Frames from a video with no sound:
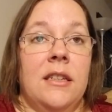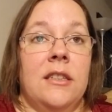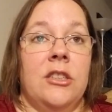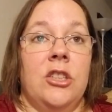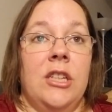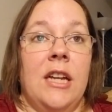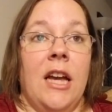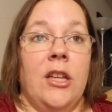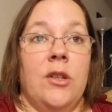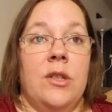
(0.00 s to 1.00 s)
She
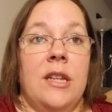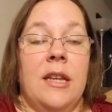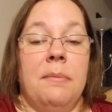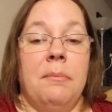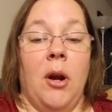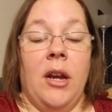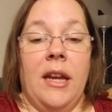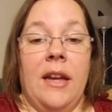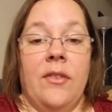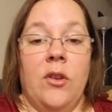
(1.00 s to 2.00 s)
got used to him
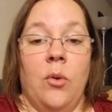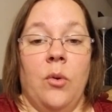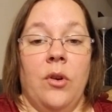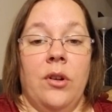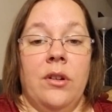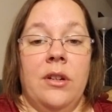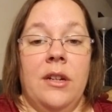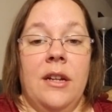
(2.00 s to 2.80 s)
barking at the door,